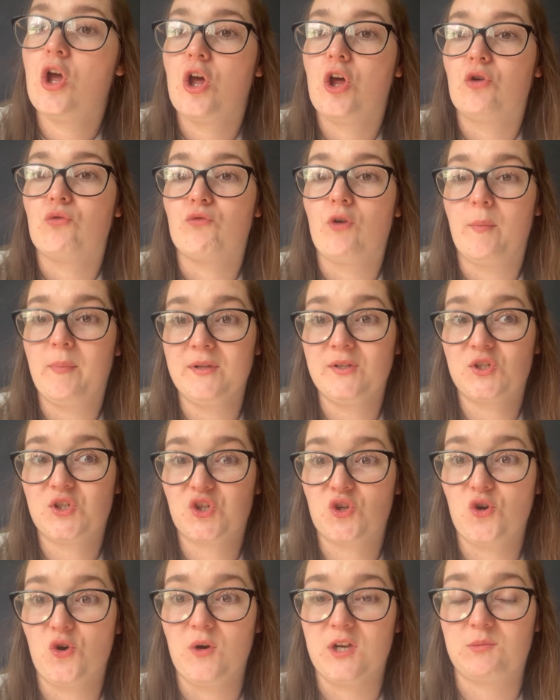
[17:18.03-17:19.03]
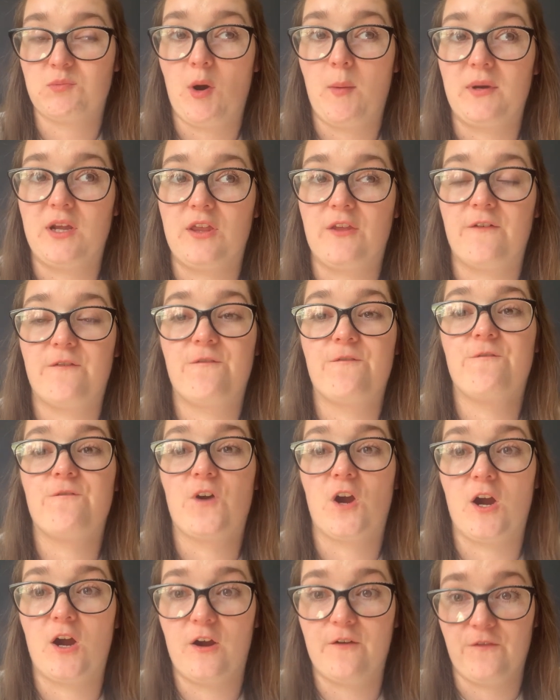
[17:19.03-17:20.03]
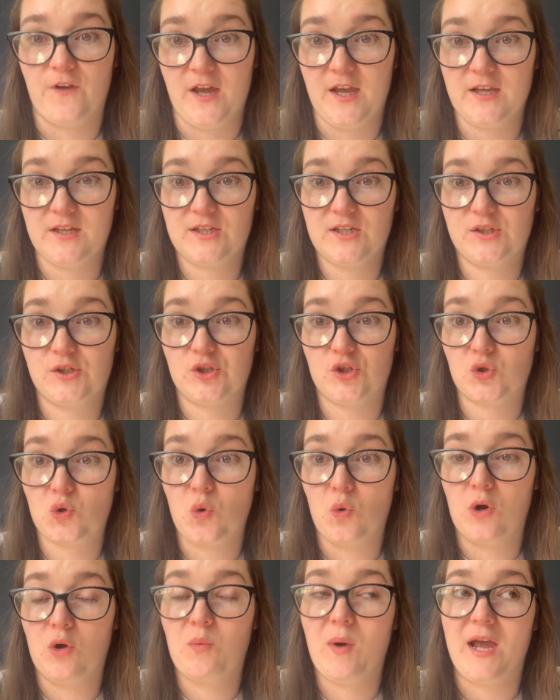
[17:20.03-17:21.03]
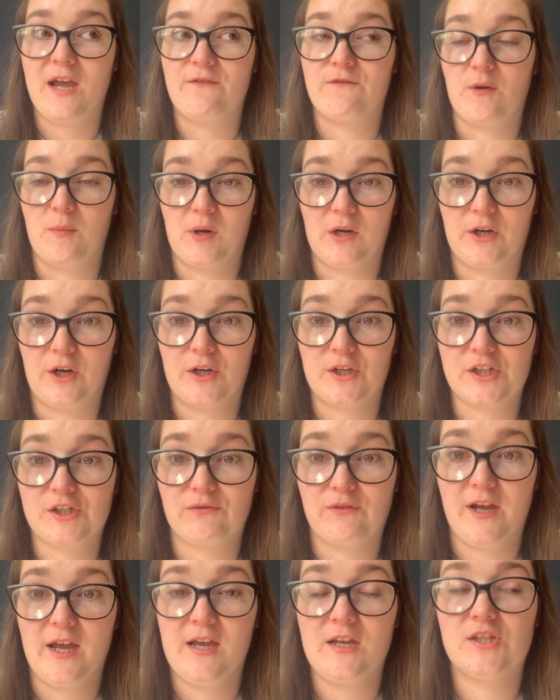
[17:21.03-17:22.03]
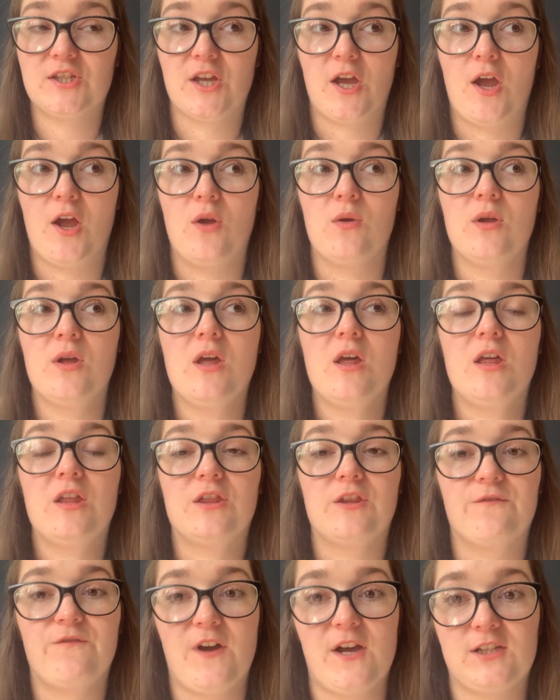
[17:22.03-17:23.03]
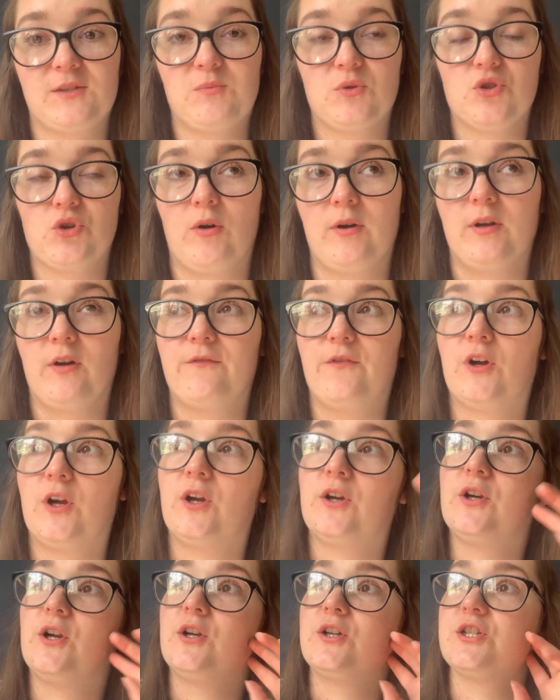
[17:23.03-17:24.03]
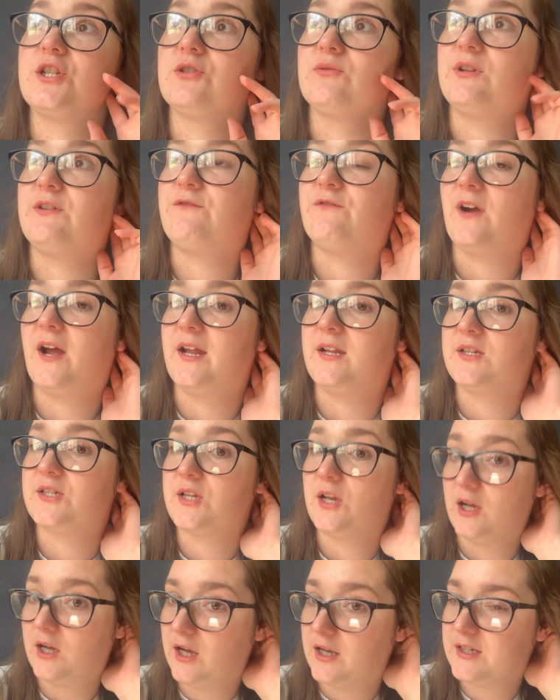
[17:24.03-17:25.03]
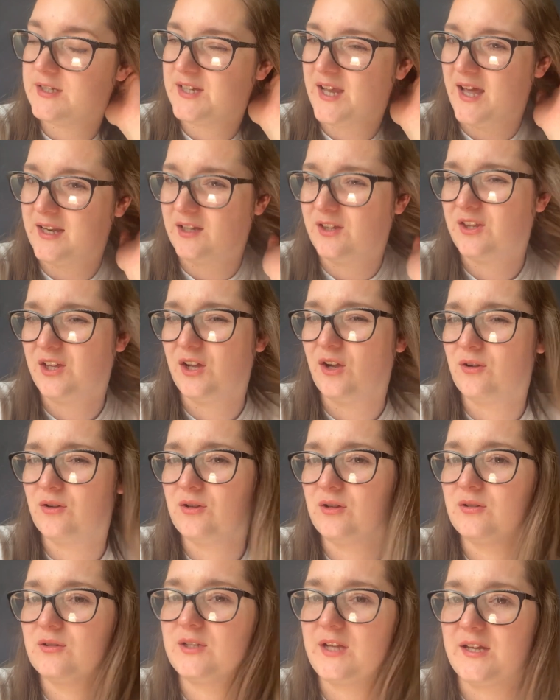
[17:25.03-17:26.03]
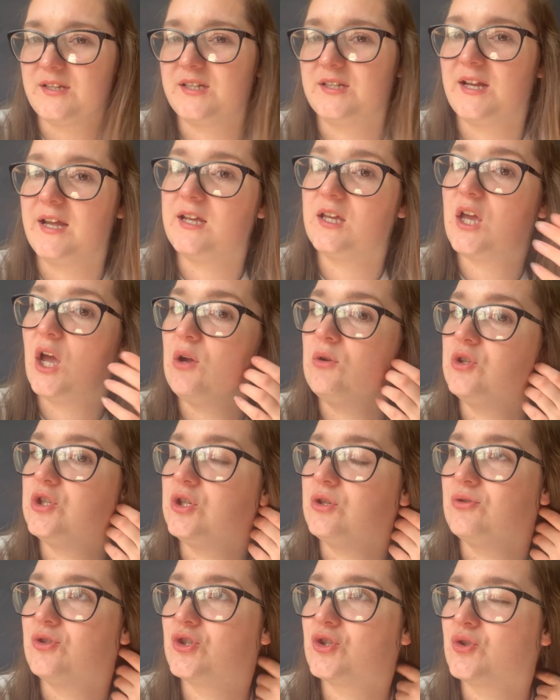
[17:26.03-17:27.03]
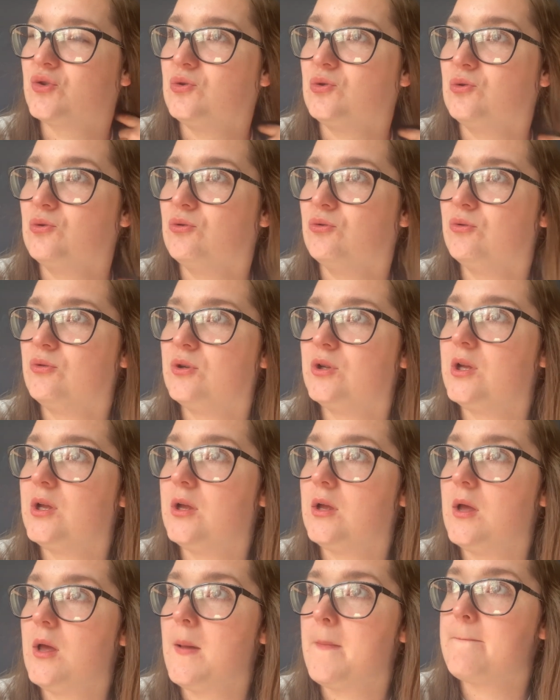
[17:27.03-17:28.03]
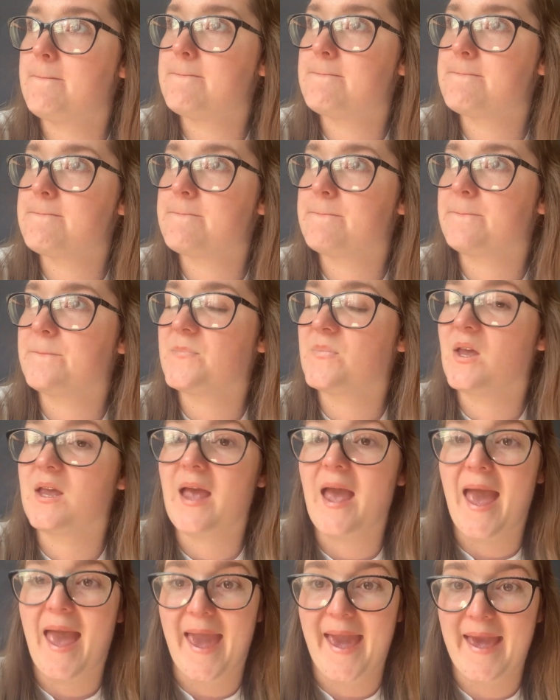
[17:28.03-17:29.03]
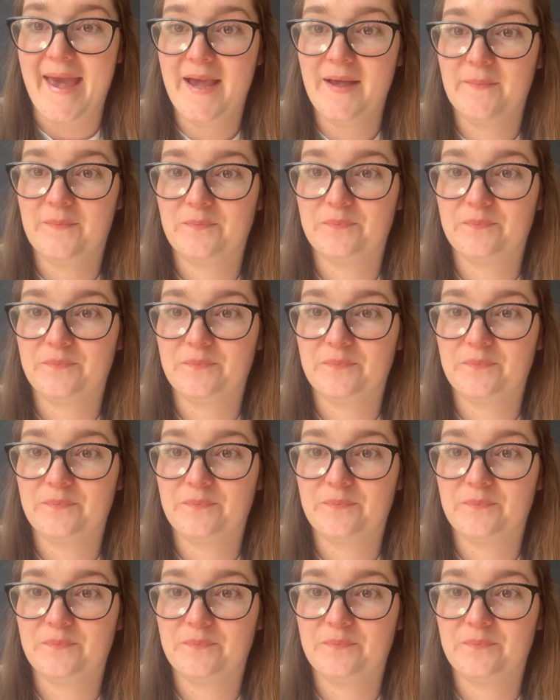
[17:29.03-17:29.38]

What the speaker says: Robin's school is probably the furthest school away from her nursery, so the vast majority of her nursery friends, like I said, I think yesterday, go to school A.